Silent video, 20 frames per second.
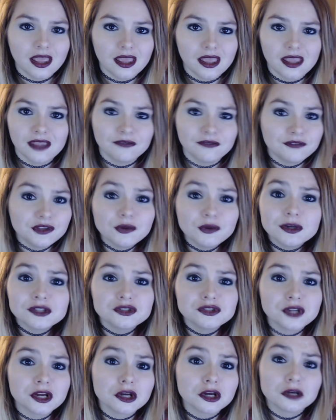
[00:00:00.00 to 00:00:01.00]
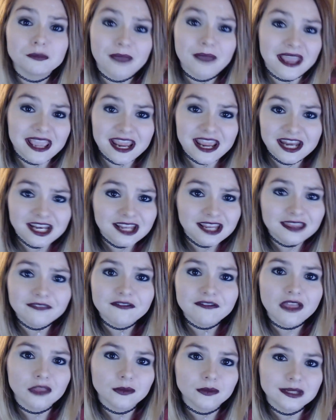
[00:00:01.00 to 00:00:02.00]
If you are triggered by any of the
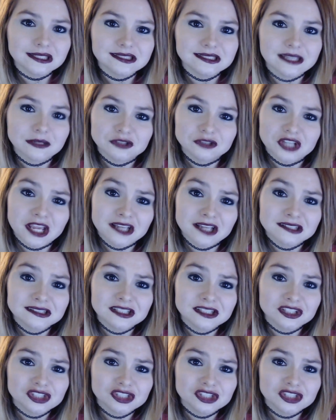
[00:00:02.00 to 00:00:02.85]
following subjects,